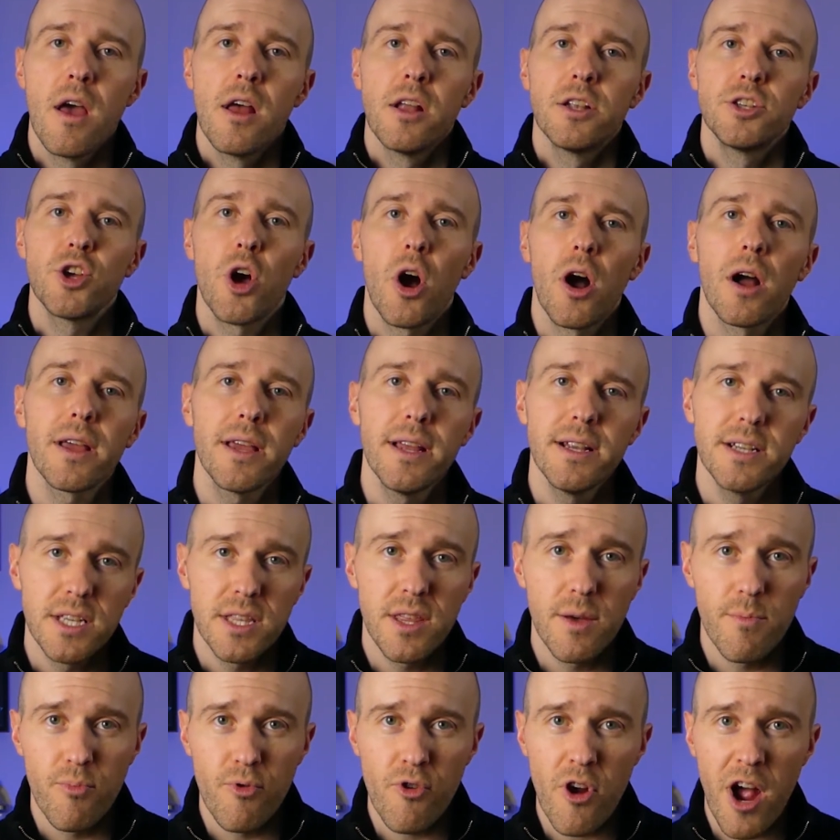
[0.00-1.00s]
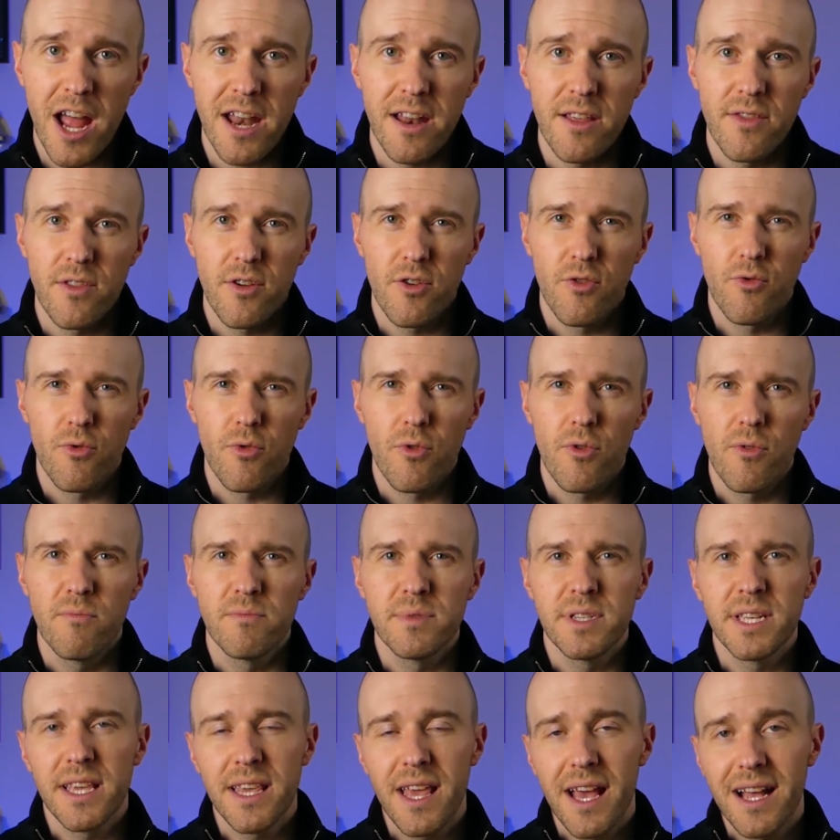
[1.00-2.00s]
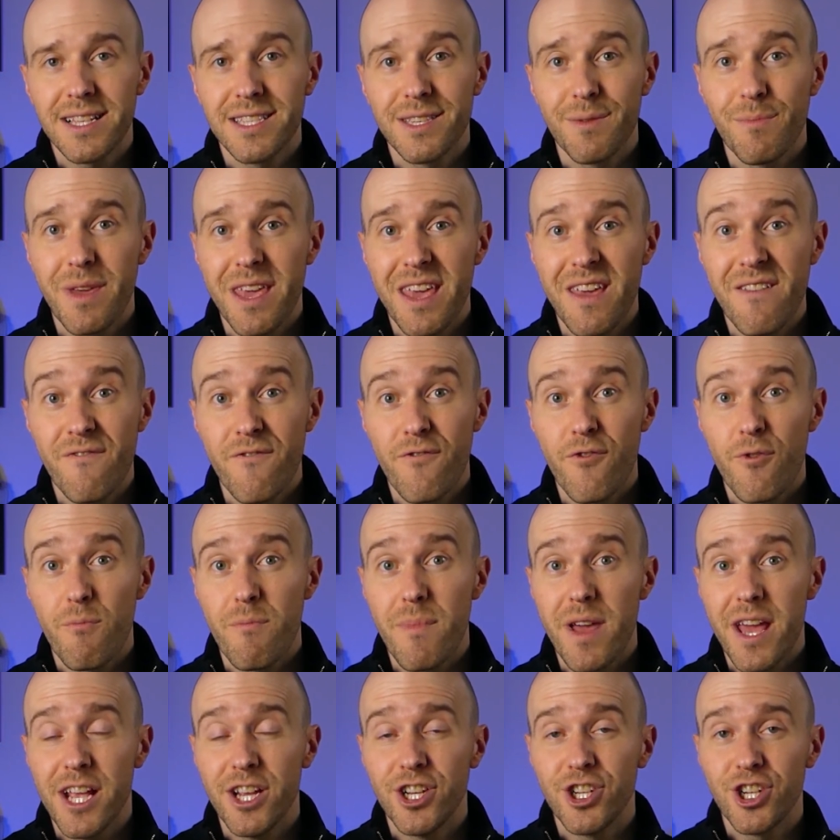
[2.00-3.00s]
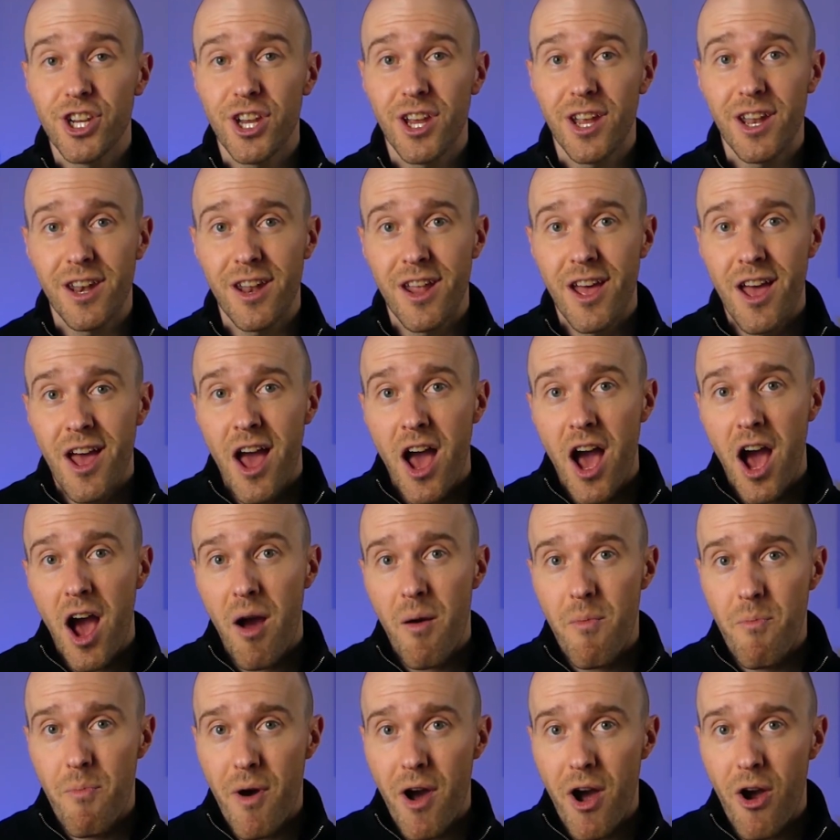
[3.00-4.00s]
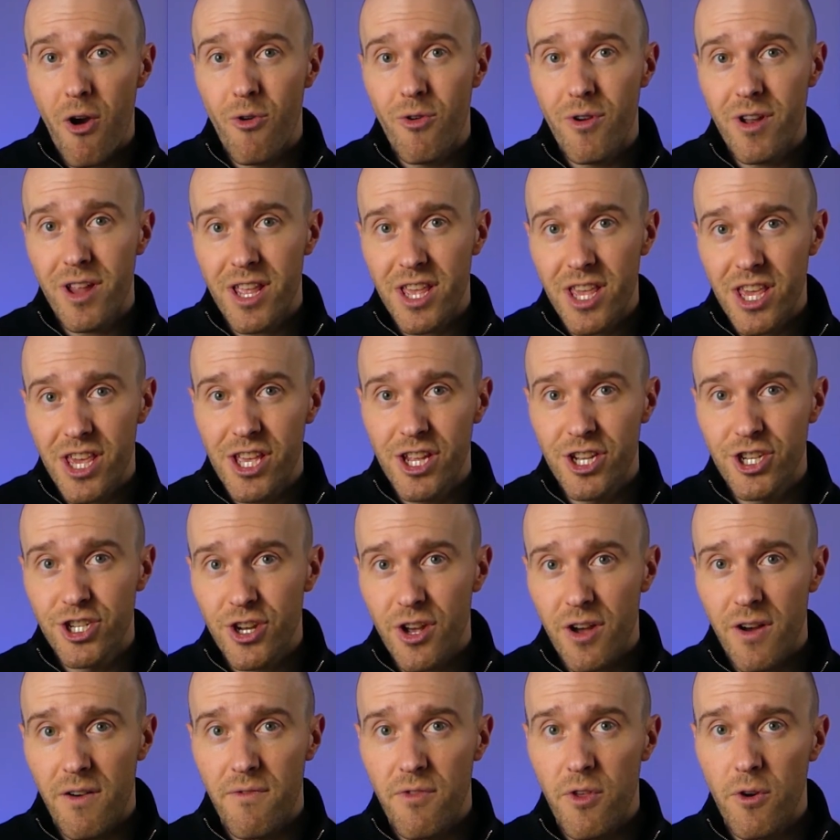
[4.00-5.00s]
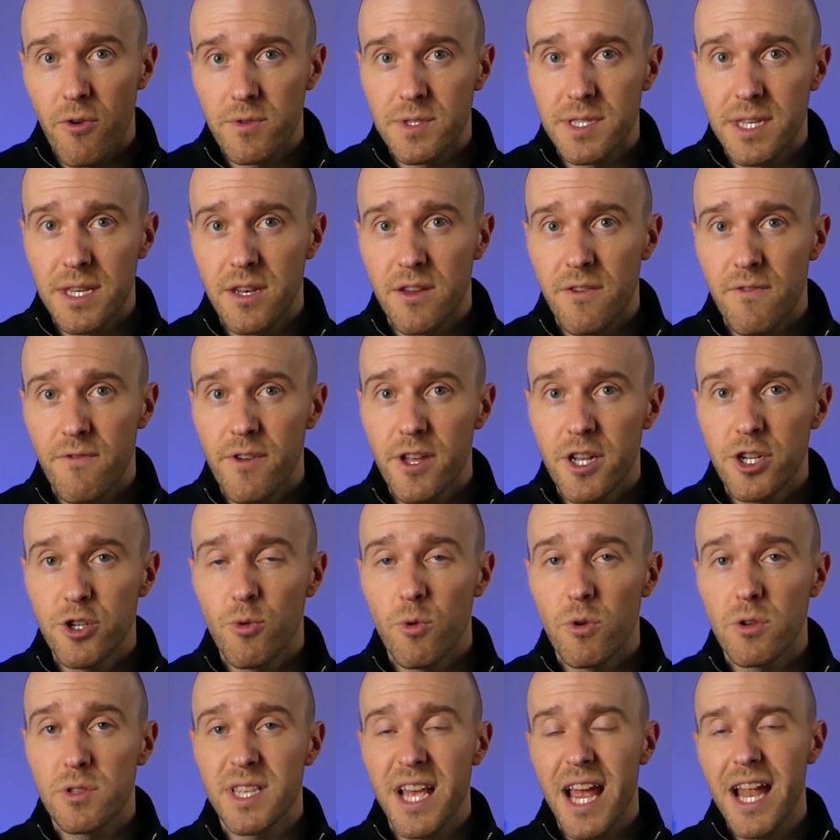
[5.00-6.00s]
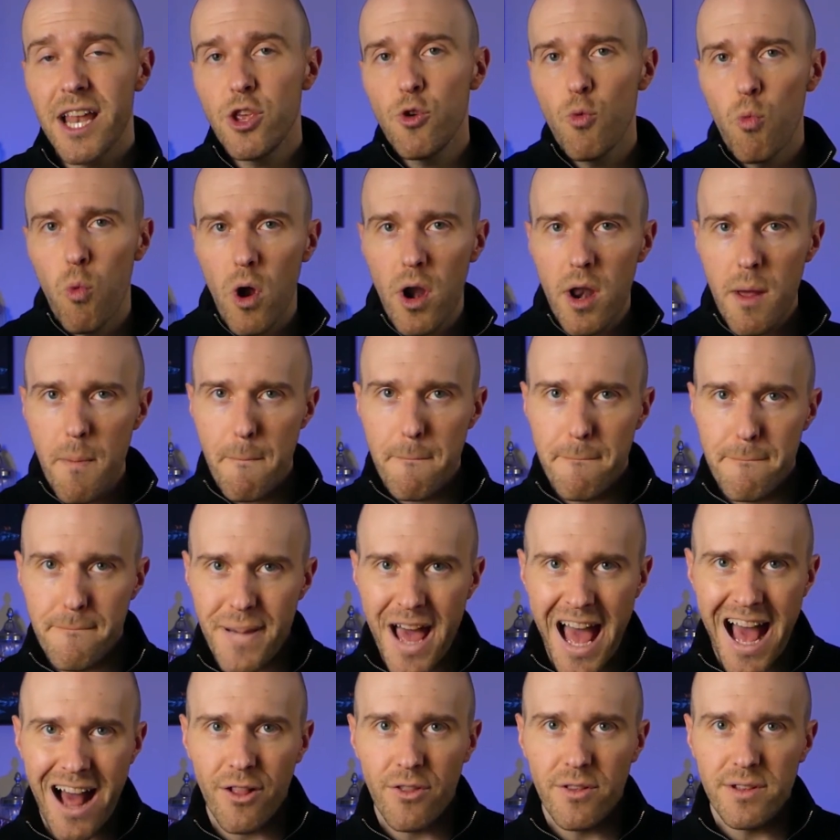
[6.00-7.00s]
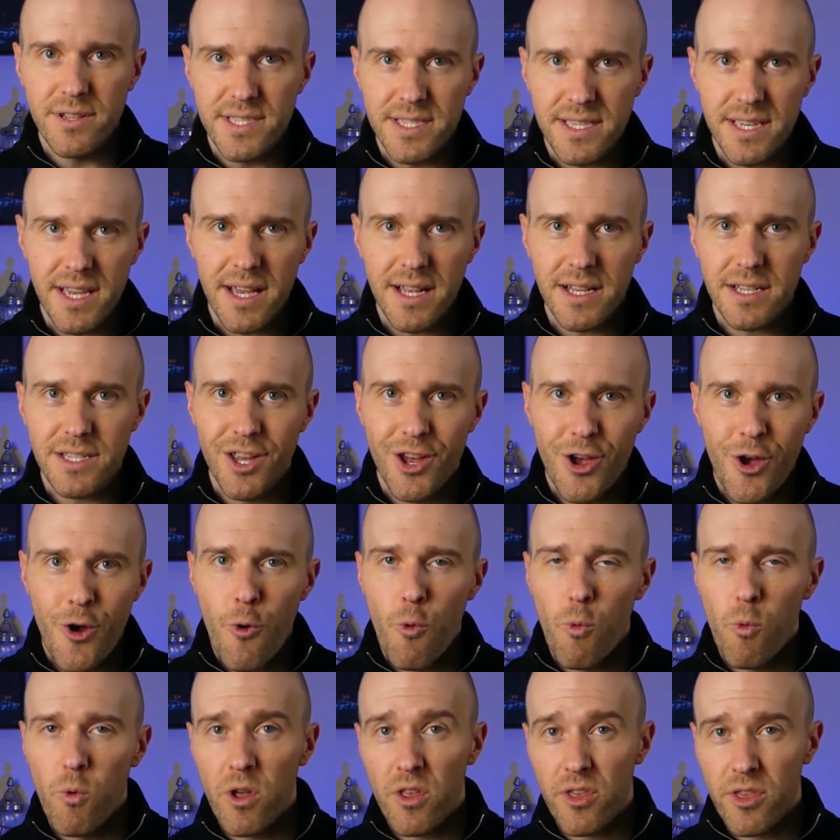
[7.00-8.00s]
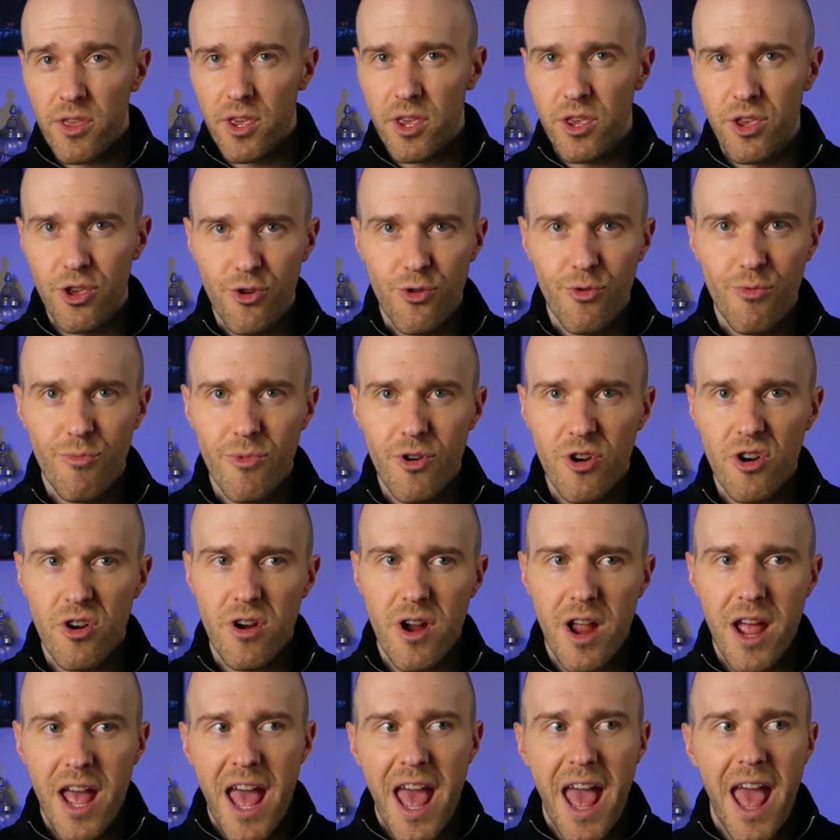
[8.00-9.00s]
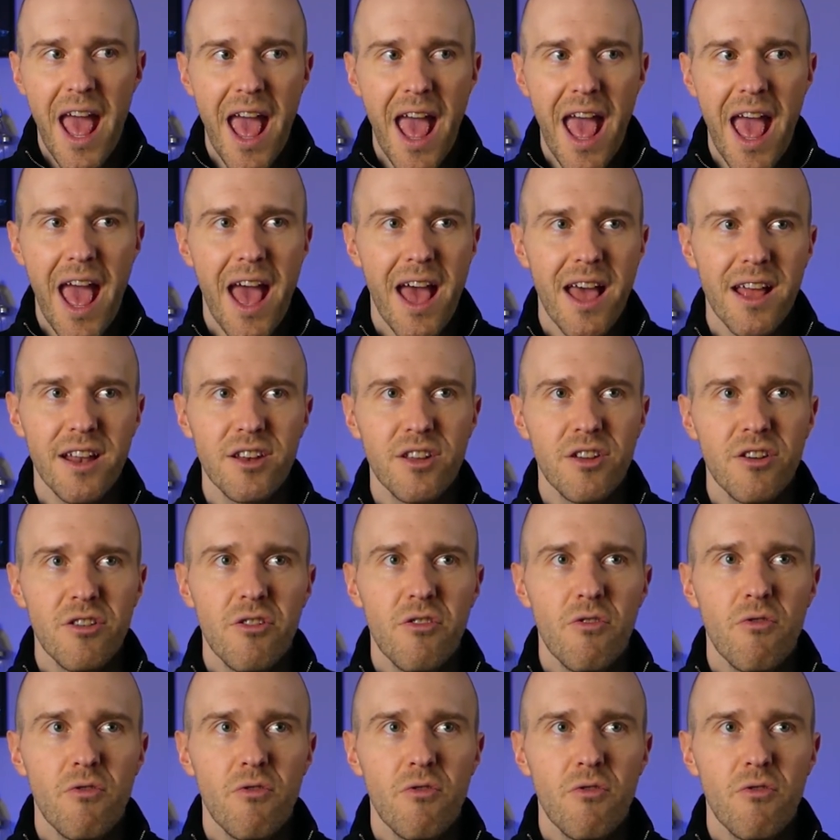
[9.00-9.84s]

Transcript: talking to the bride and the groom to get some information about each of those individuals. And you want to balance it with humor and